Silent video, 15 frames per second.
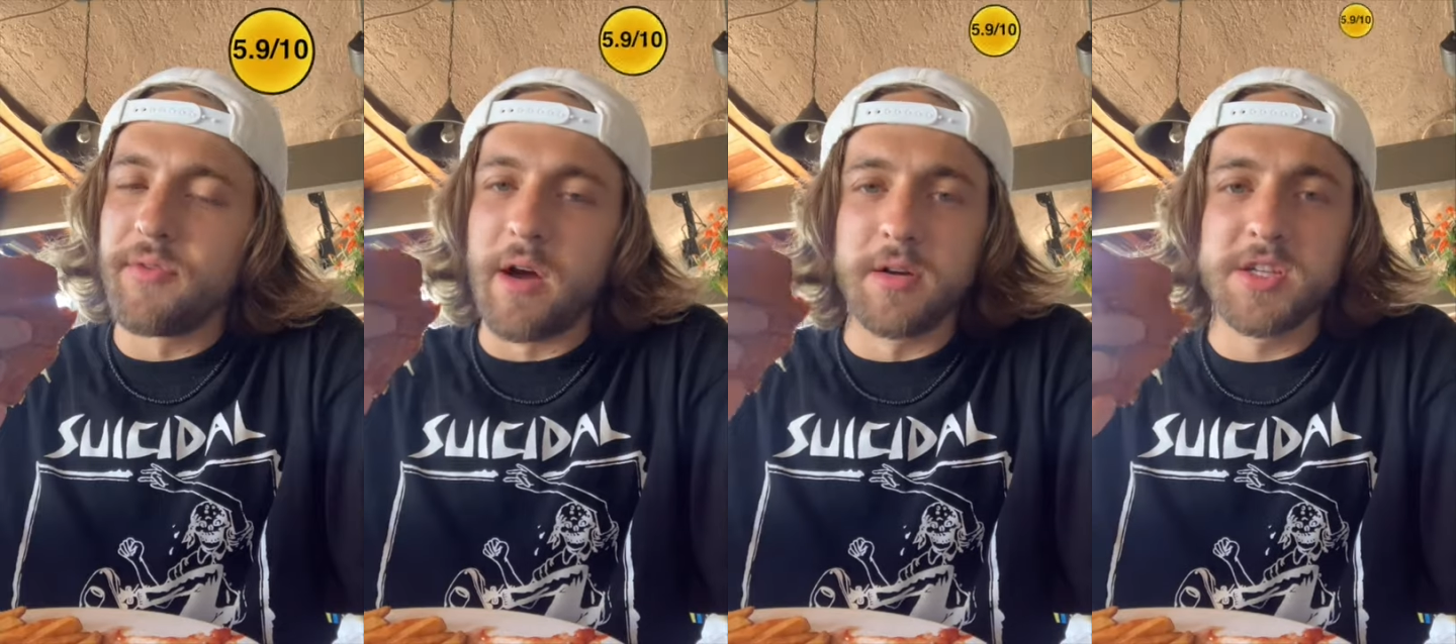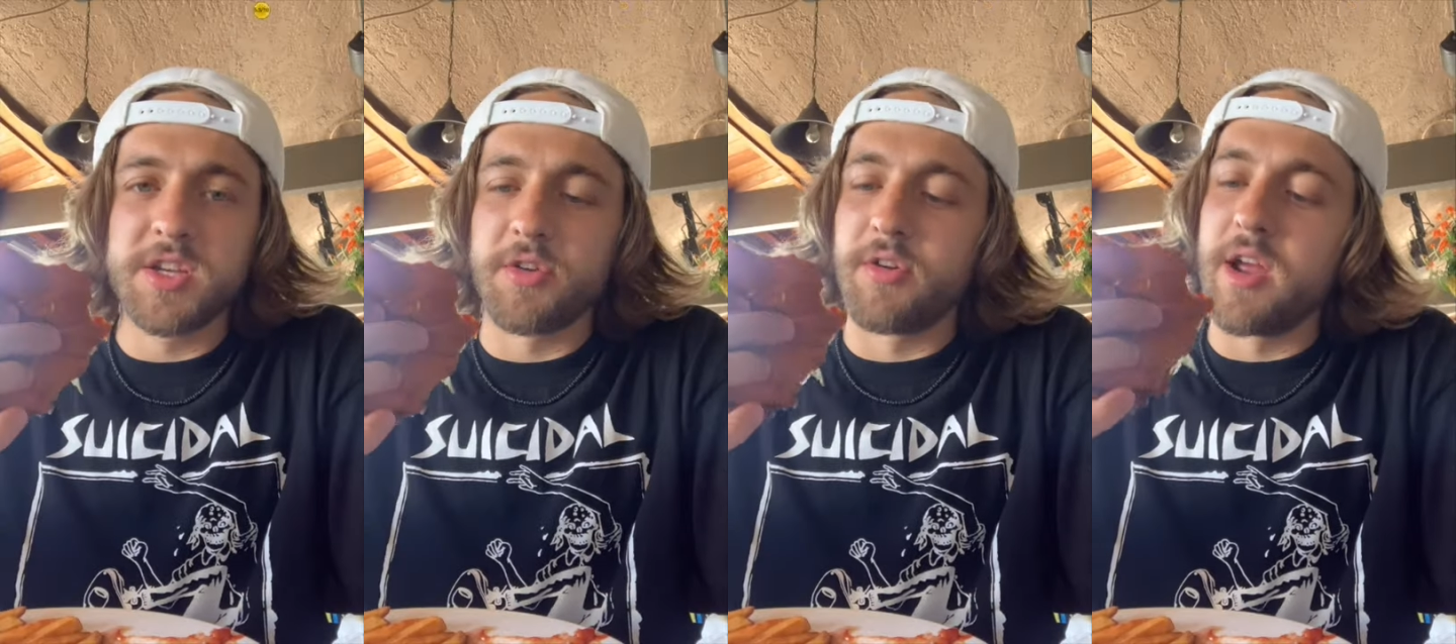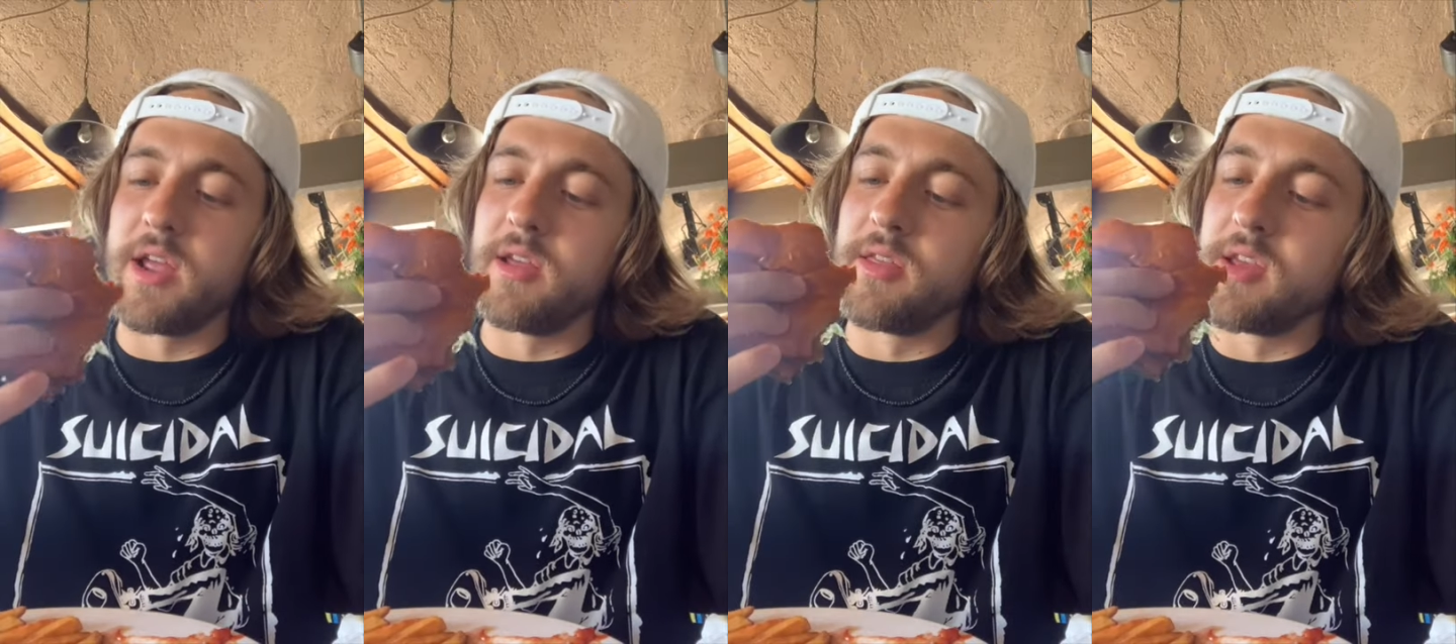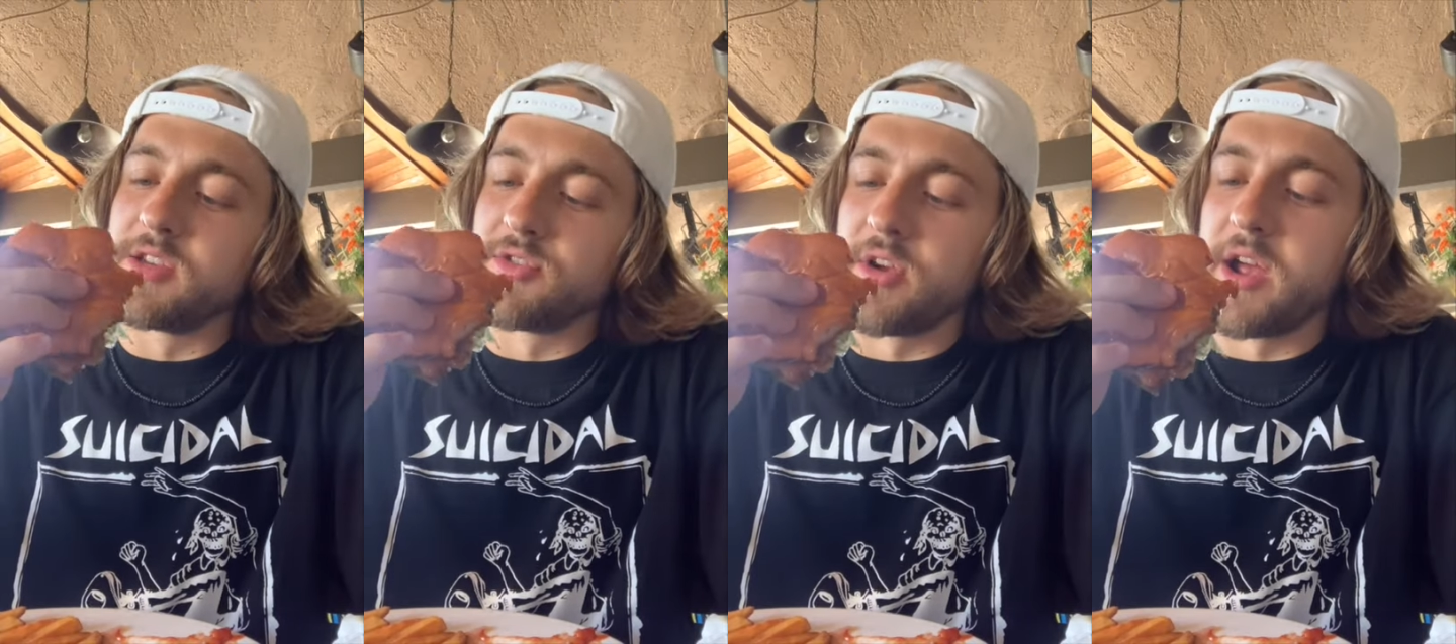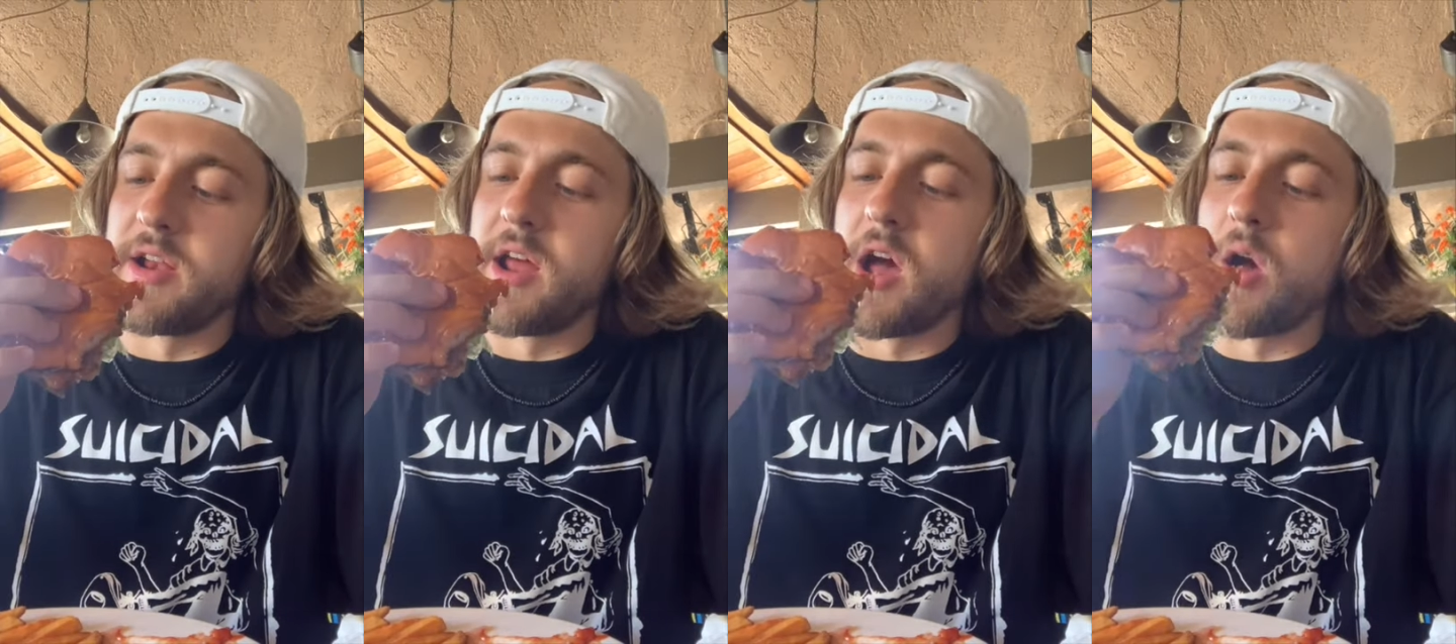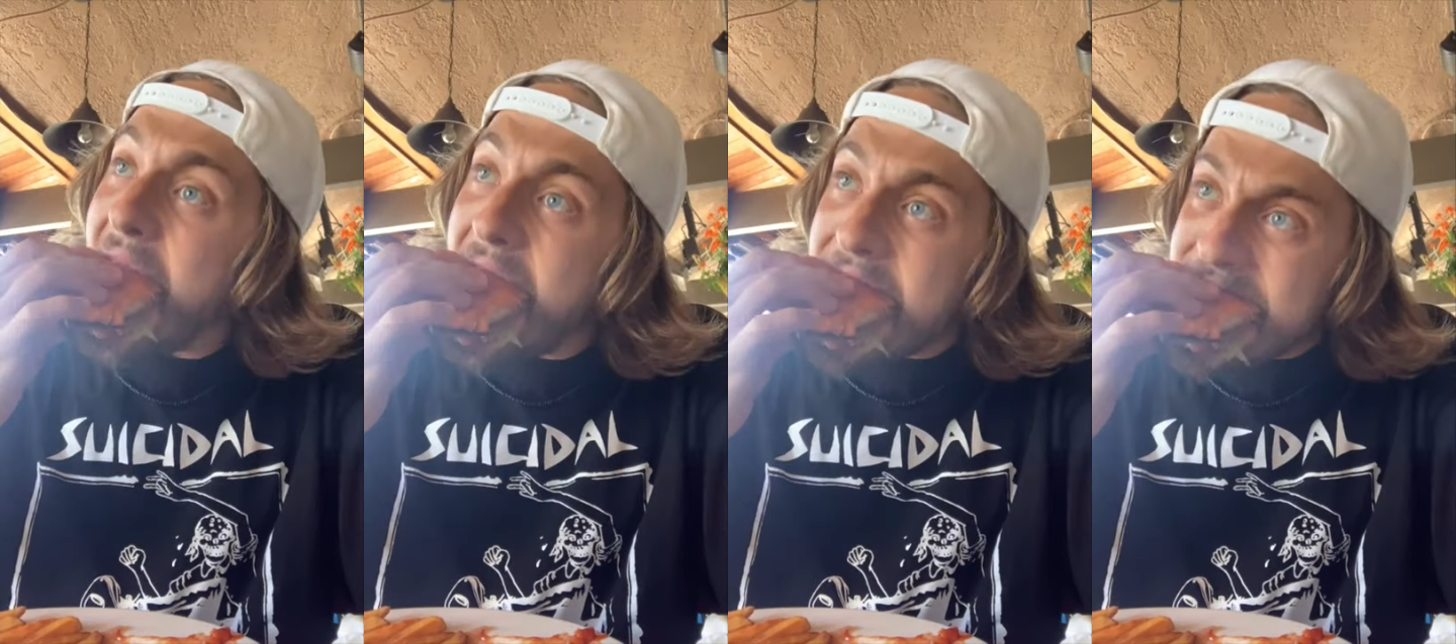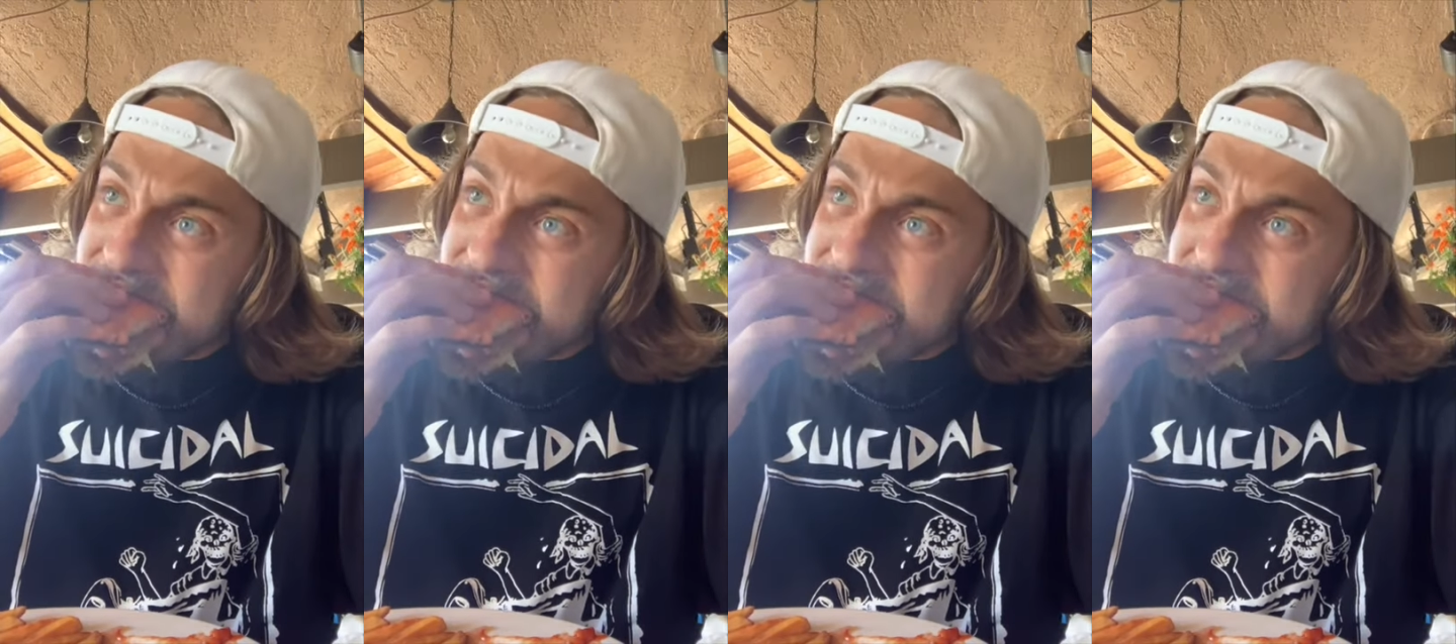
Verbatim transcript: was to rate this right now,